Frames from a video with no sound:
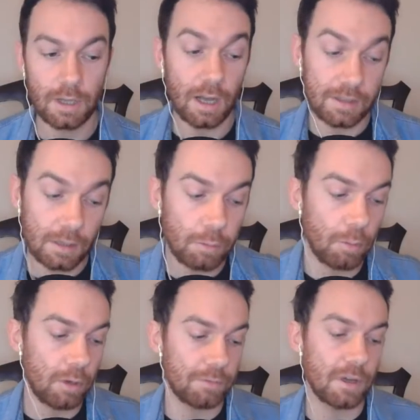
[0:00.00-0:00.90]
I think we're
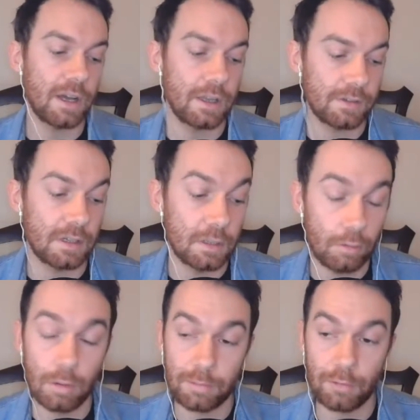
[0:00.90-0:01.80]
one of the highest in
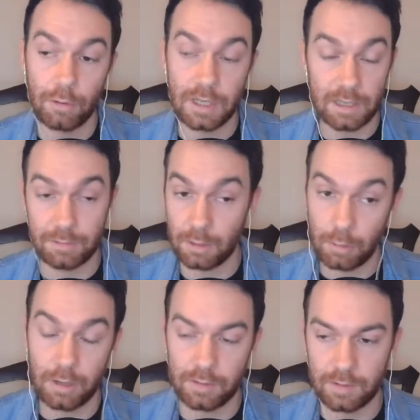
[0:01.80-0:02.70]
Europe for it, even though
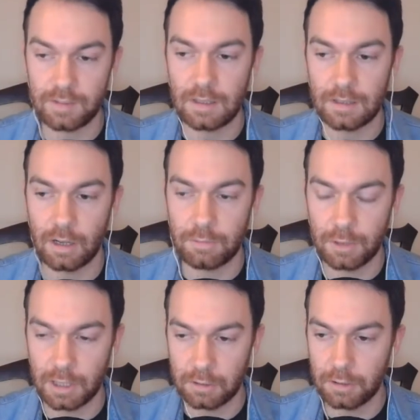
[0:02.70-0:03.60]
ours is still not
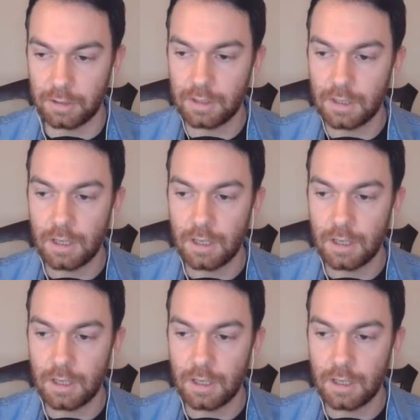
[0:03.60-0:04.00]
very good.